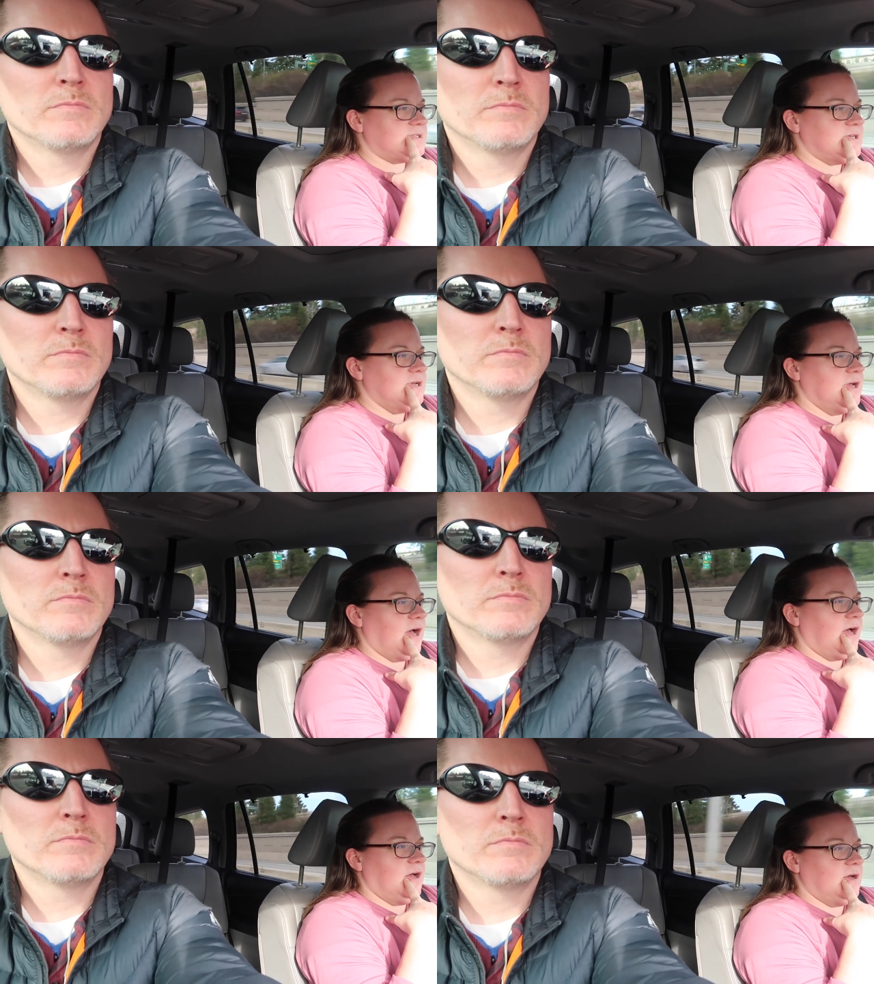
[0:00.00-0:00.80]

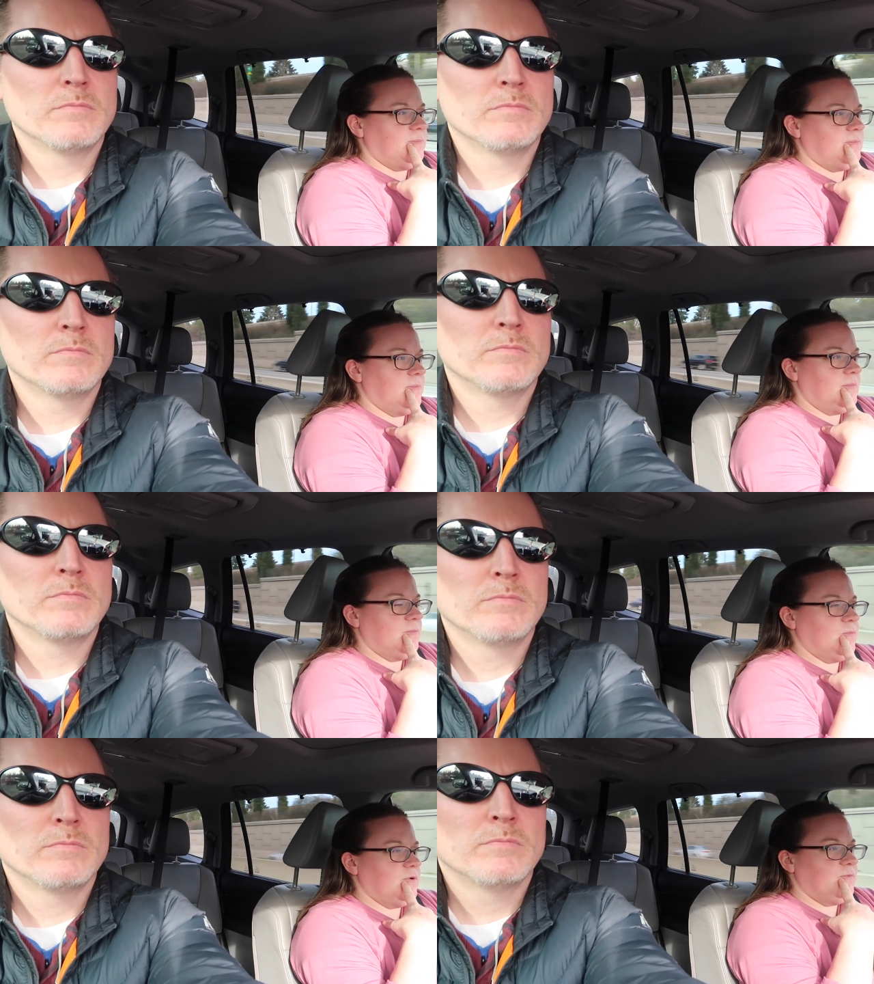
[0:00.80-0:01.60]
Speaker 1: Uh,
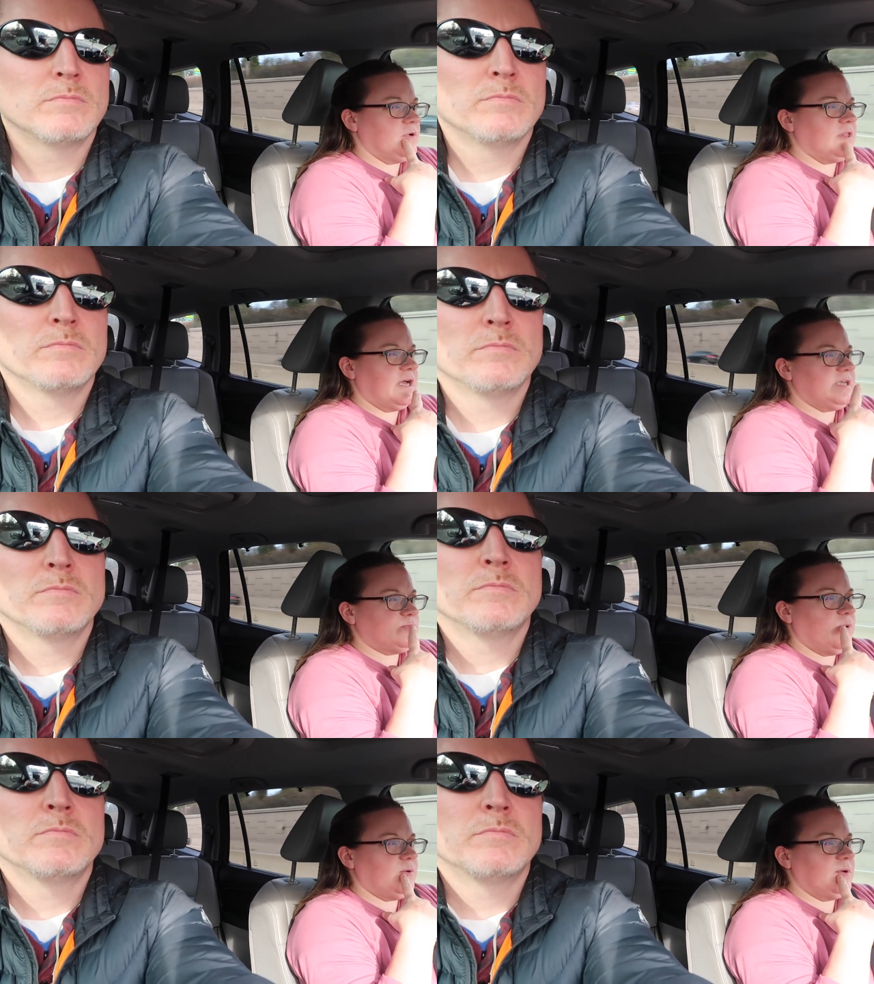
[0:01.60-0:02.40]
we
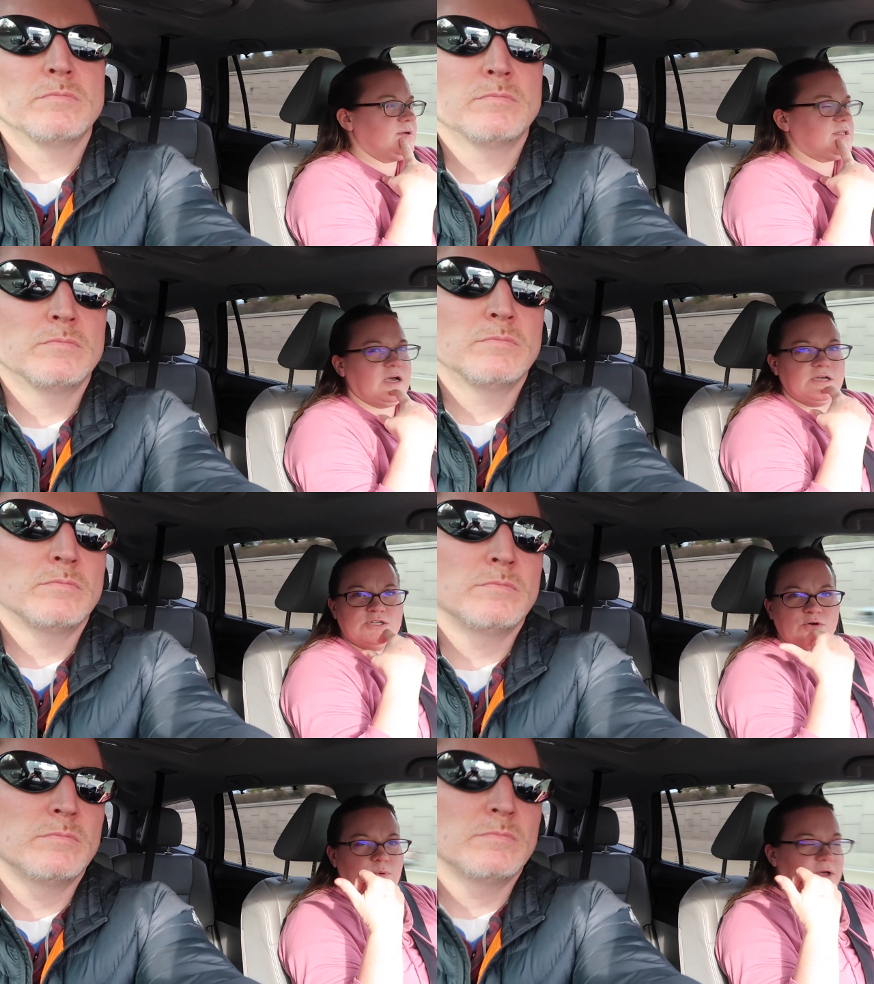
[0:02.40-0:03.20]
realized while we were talking
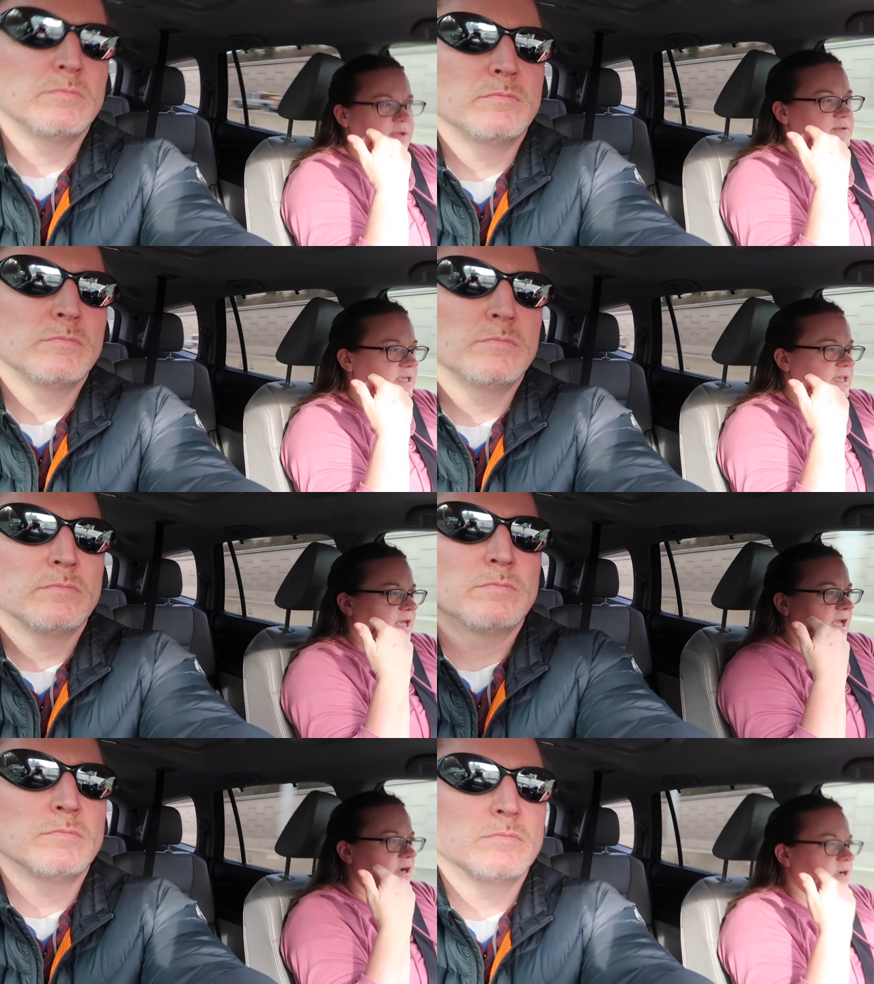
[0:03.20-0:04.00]
to her while he was getting
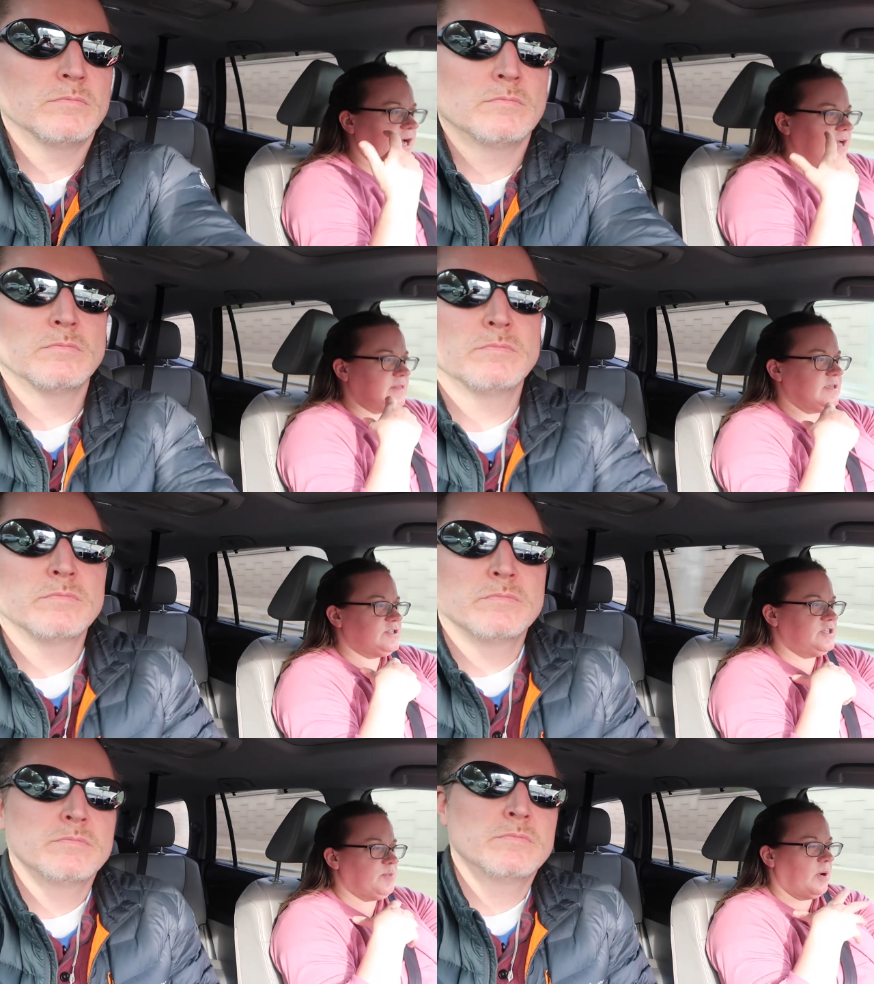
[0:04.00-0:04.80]
a haircut
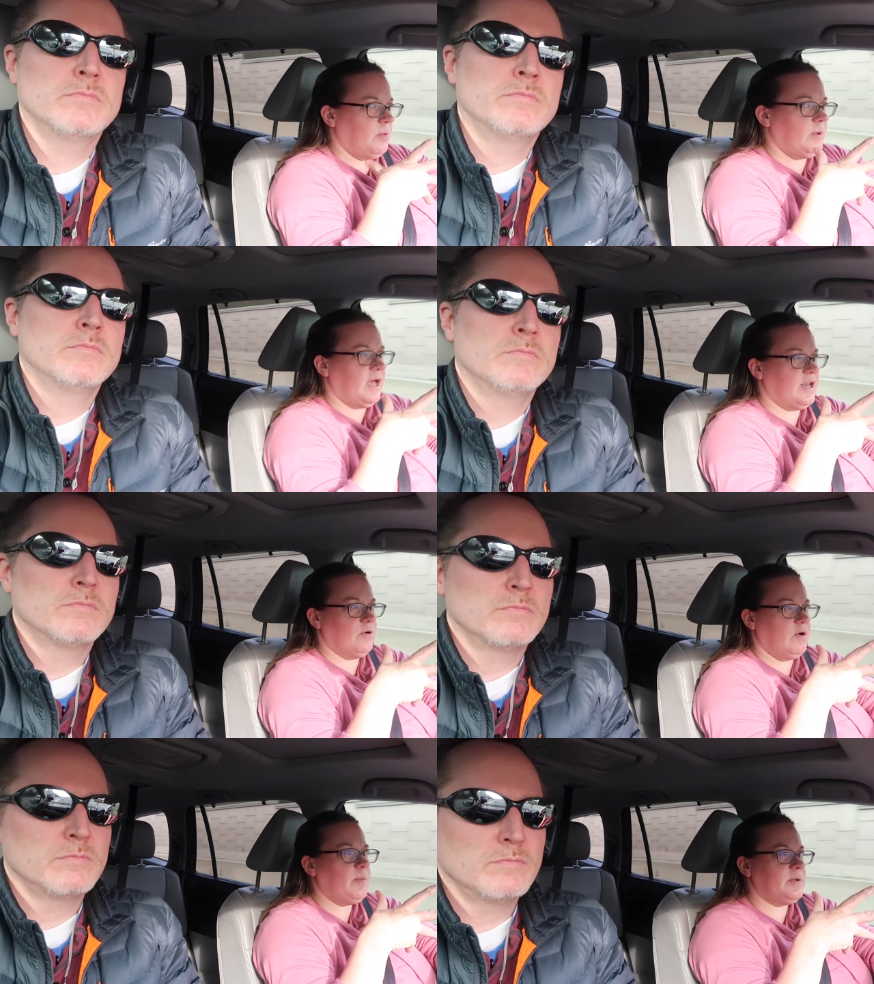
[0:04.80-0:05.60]
that she probably had
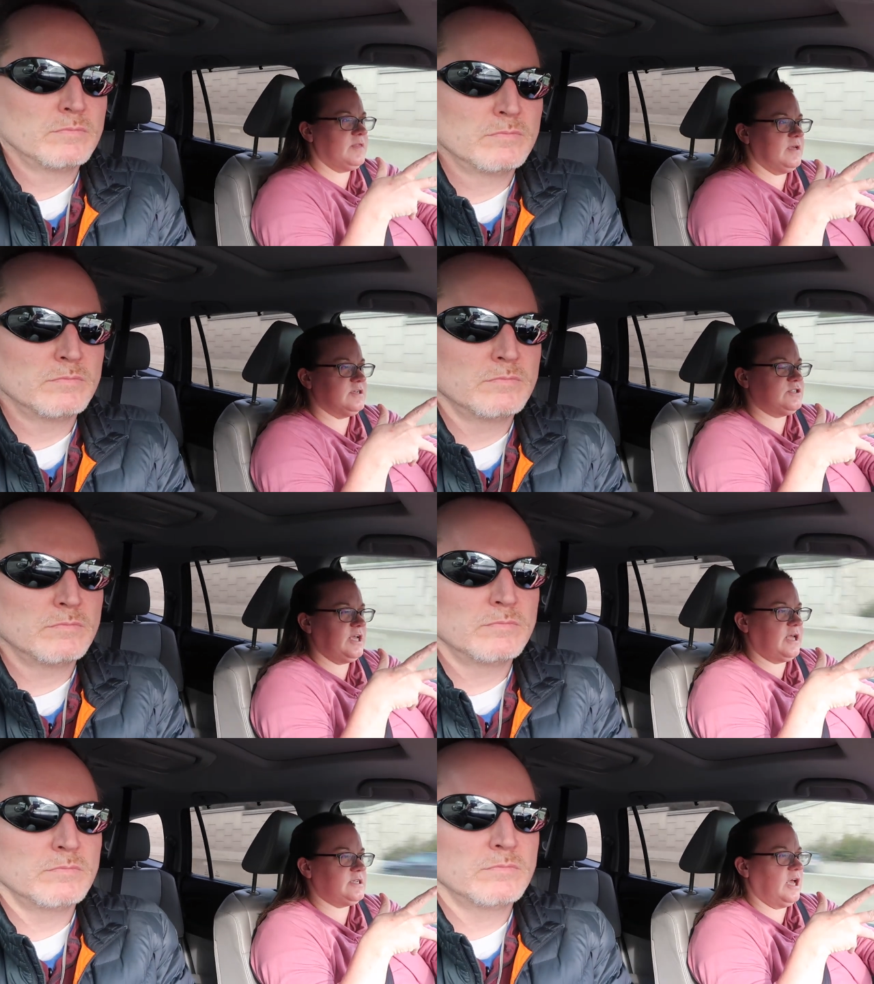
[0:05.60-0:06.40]
neuropathy because she
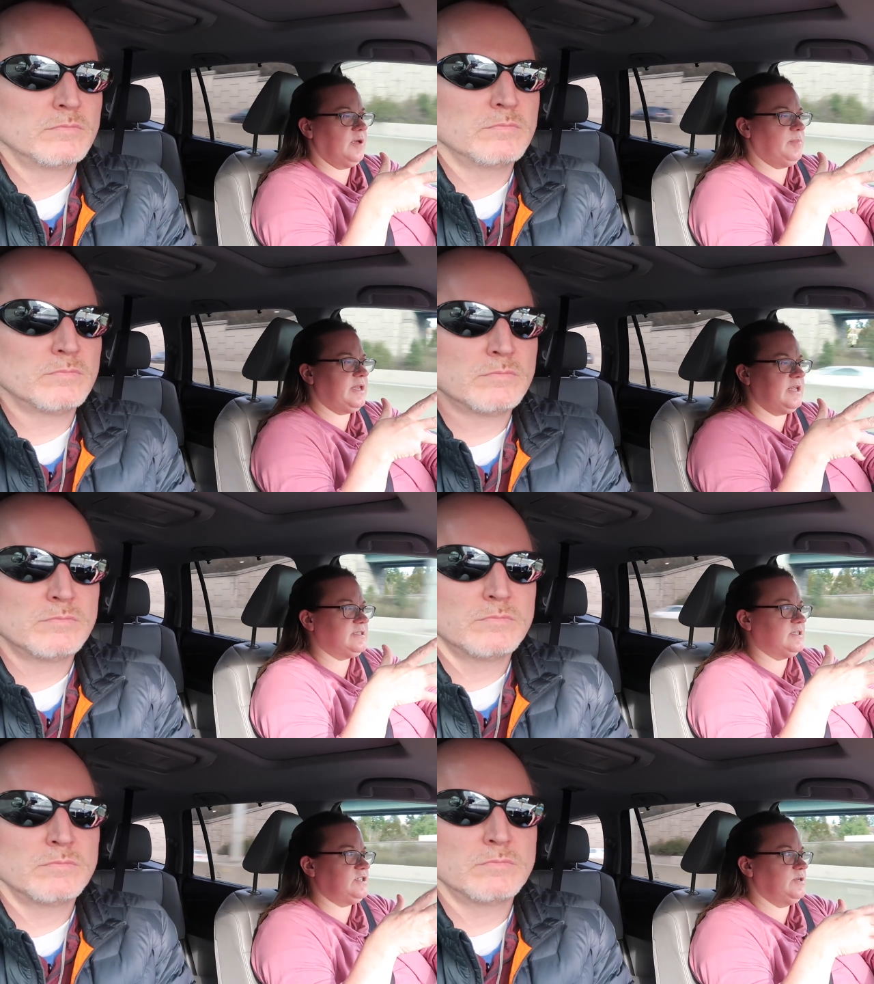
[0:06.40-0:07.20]
had diabetes
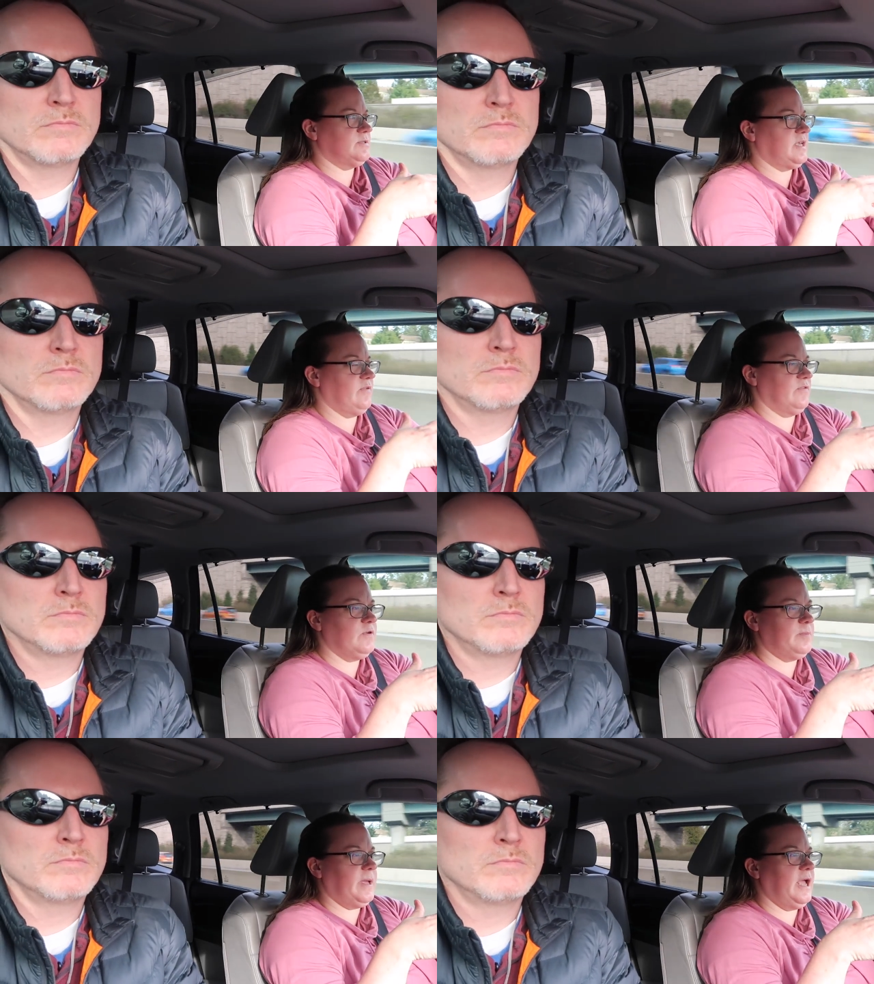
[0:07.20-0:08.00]
and she was having
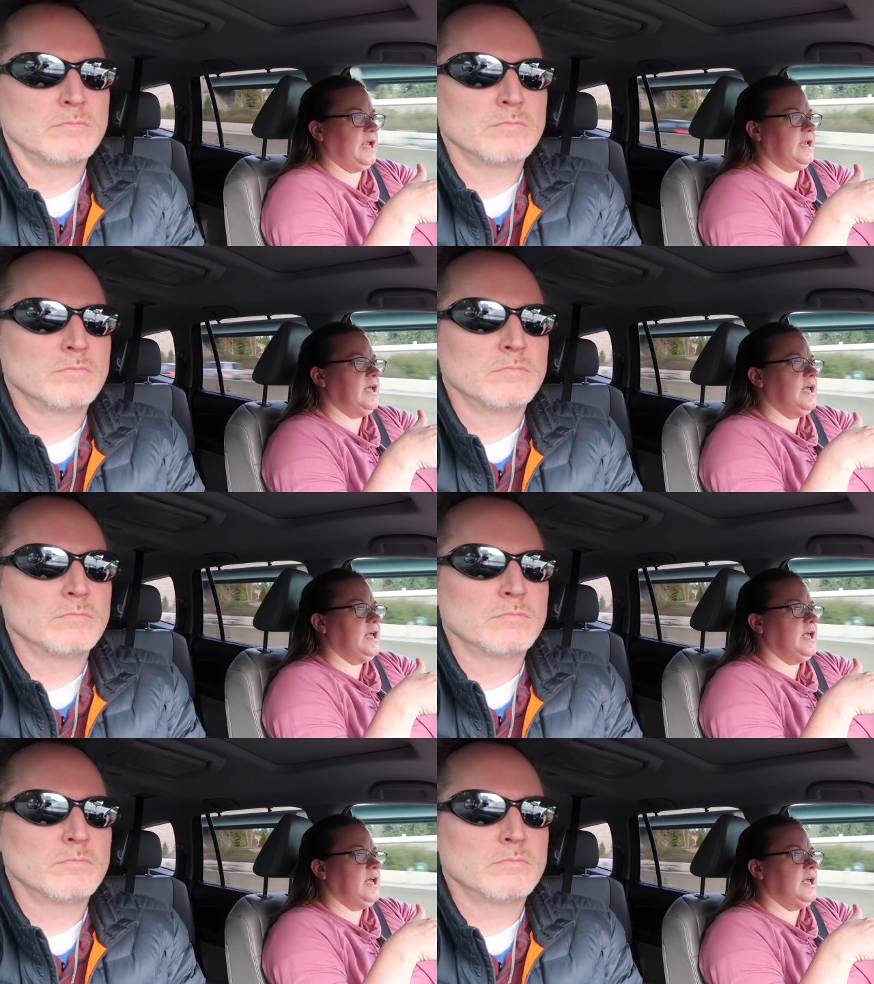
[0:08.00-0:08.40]
foot pain